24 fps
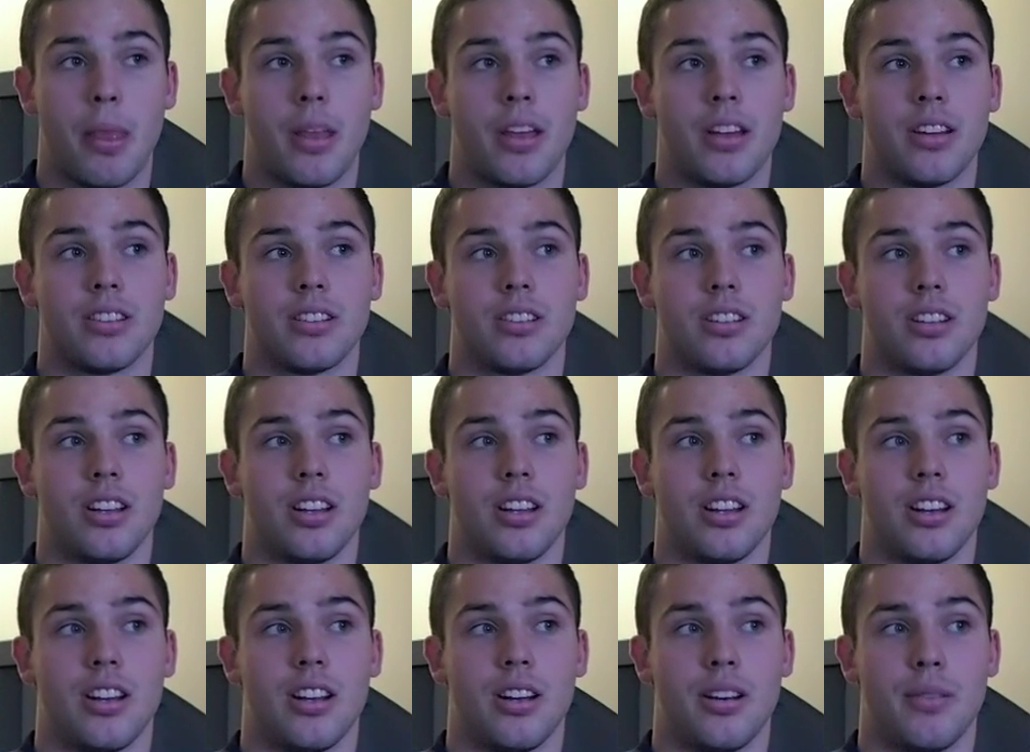So
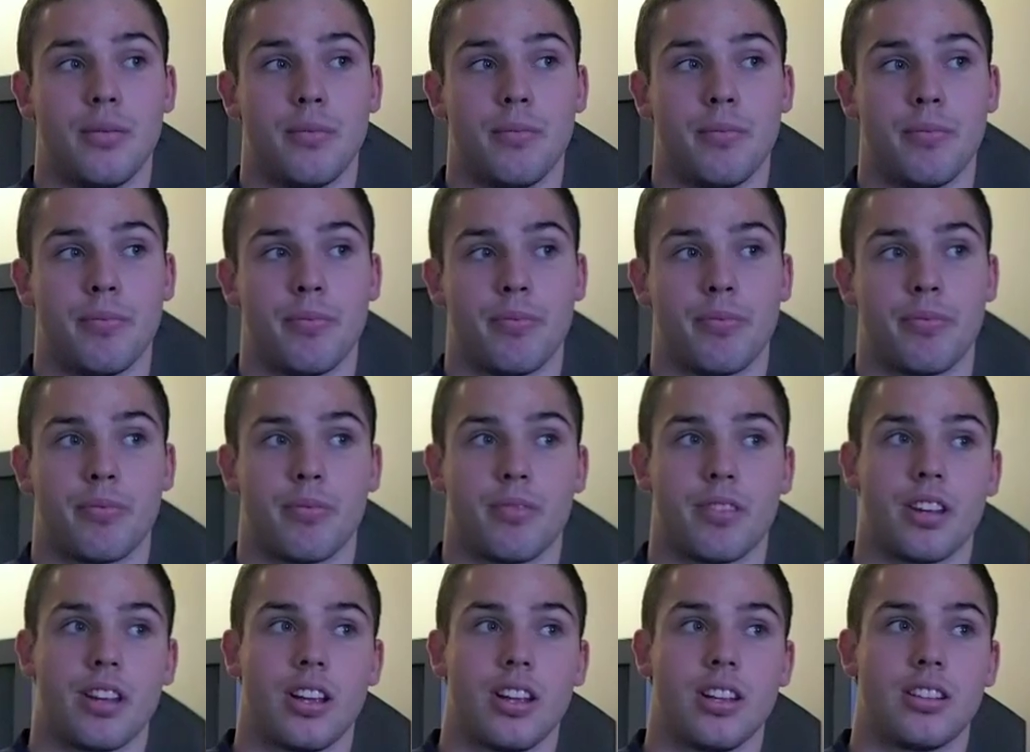then
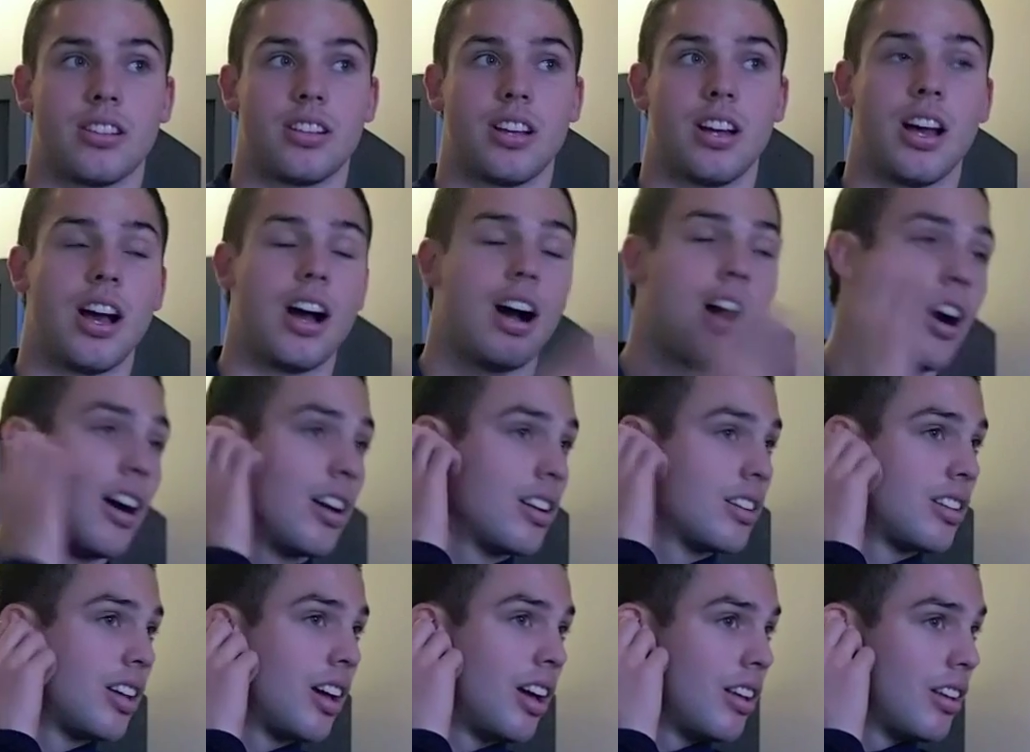it's like
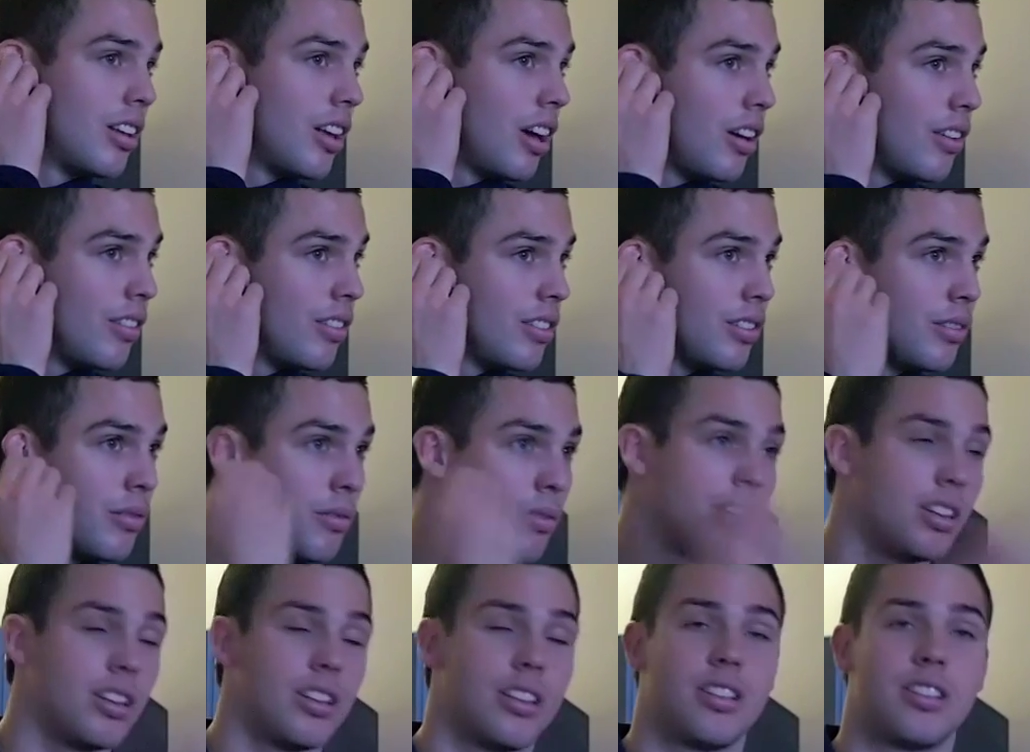hard time.
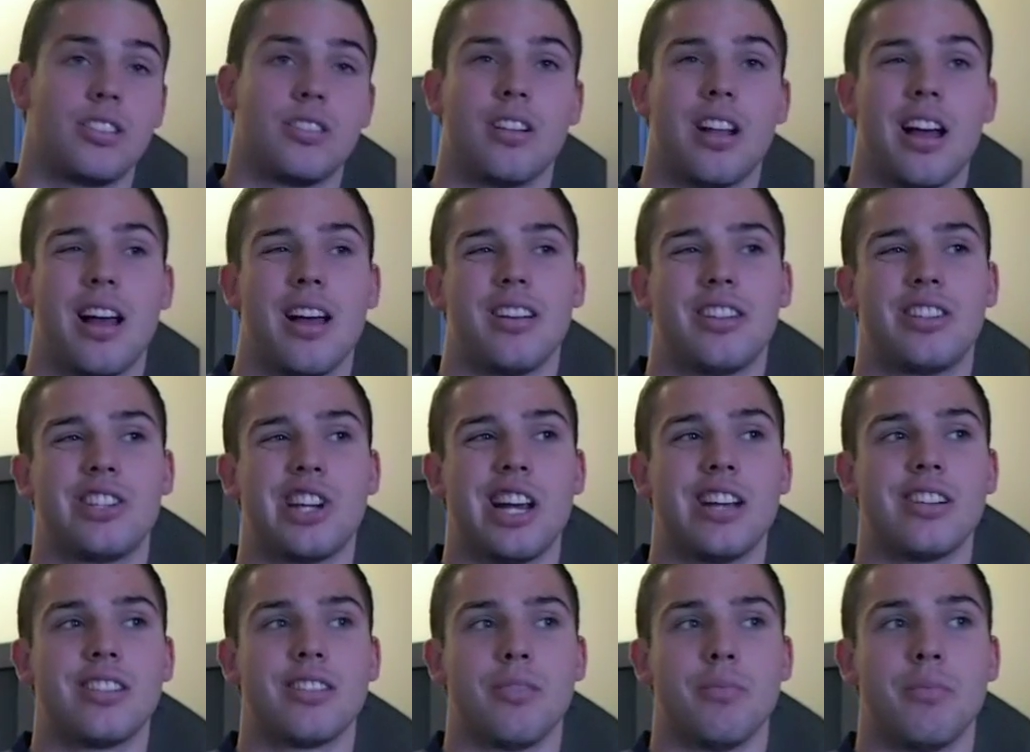With like
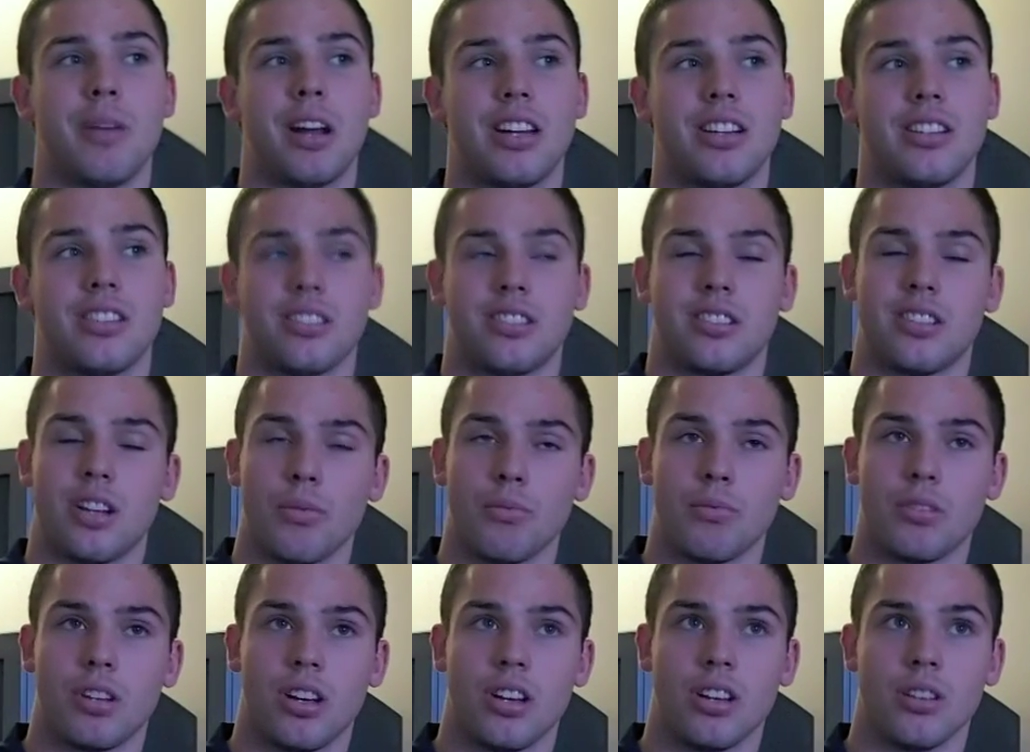changing a manager
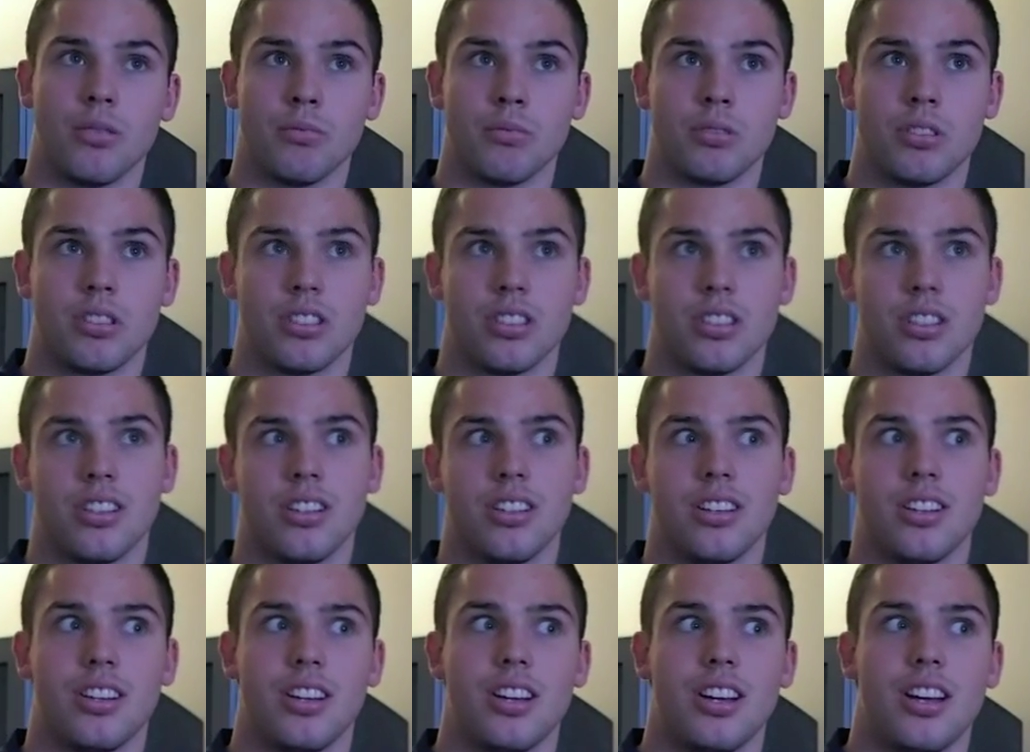sometimes,
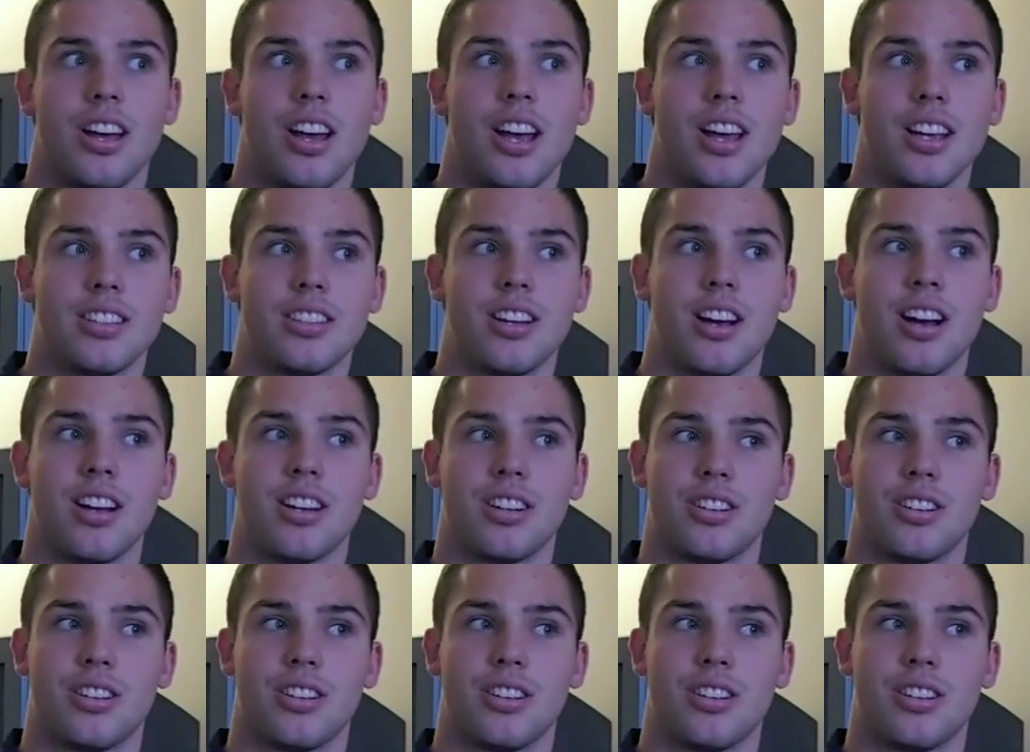it's harder